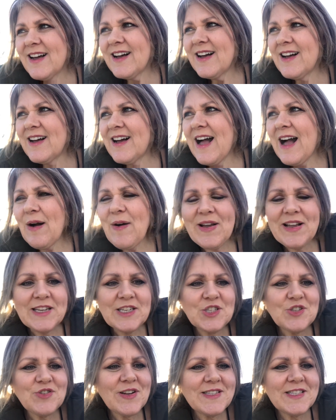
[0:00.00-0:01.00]
How I
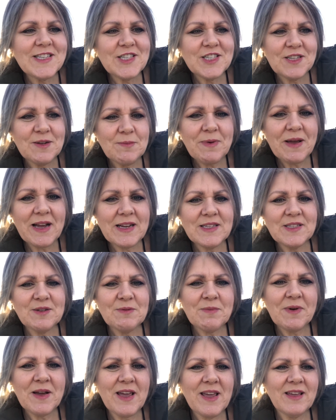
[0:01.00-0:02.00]
can transition back
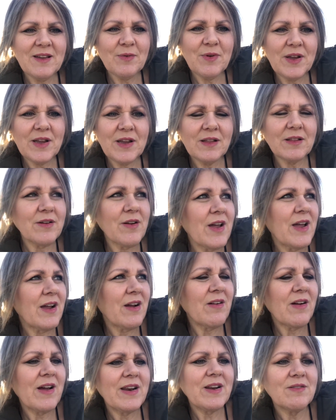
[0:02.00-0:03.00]
to my regular
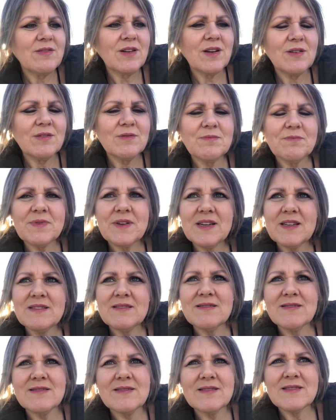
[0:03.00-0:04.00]
hair, I don't know, but
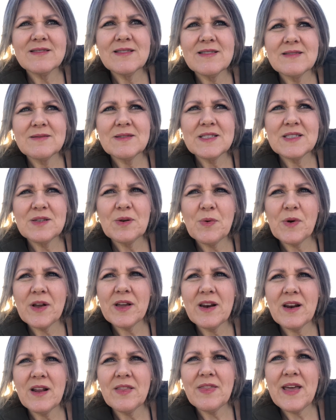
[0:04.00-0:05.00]
still
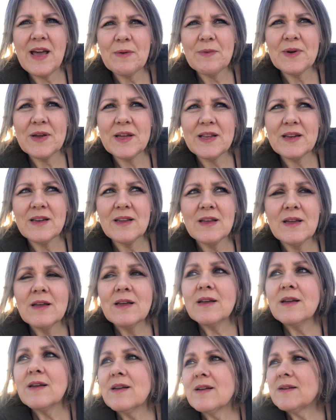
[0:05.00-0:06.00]
working on that one.
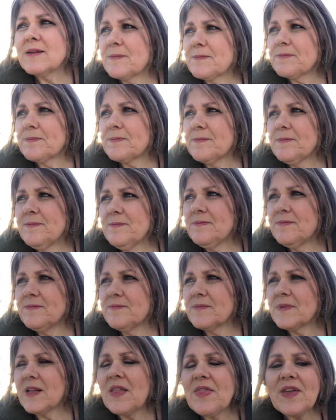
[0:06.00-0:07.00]

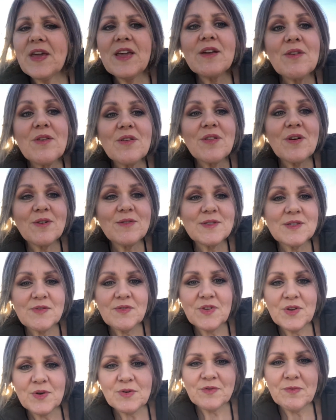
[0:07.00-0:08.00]
Thank you to those
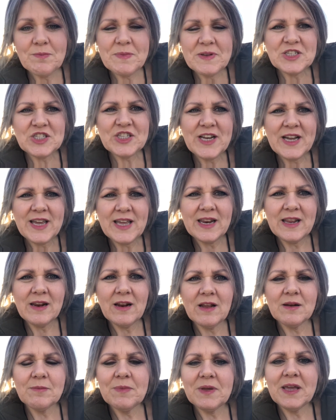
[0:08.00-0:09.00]
of you who've been checking in
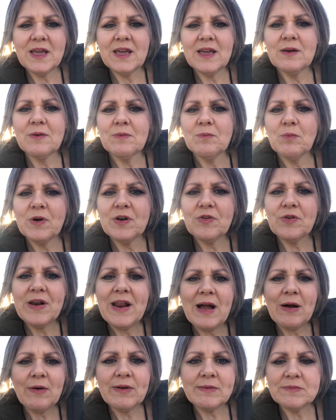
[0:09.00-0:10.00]
on me and
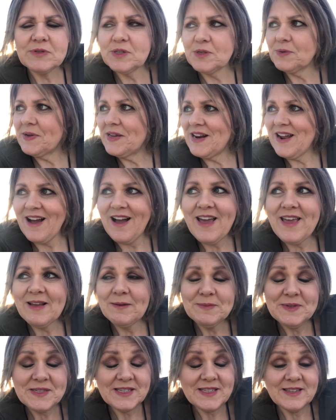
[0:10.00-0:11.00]
wondering how I'm doing. I
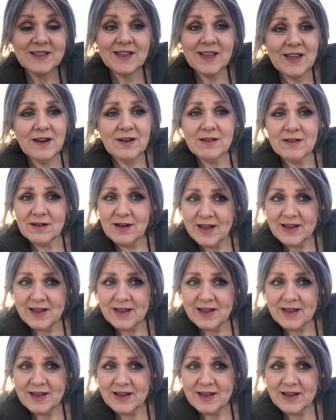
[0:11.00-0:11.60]
am still here.